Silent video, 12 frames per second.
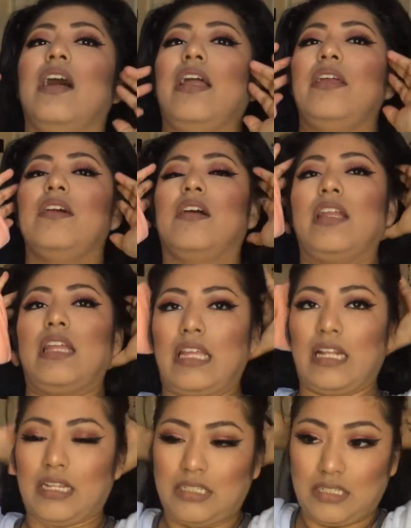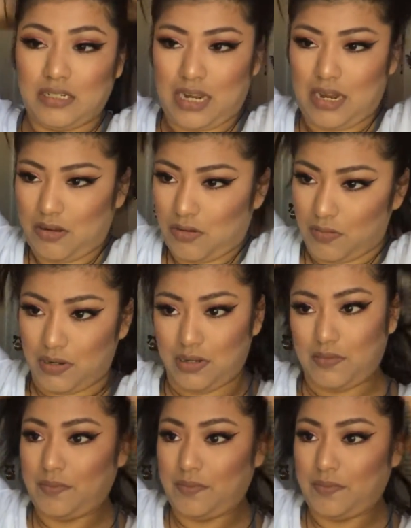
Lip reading: how you call it in English? I don't know what.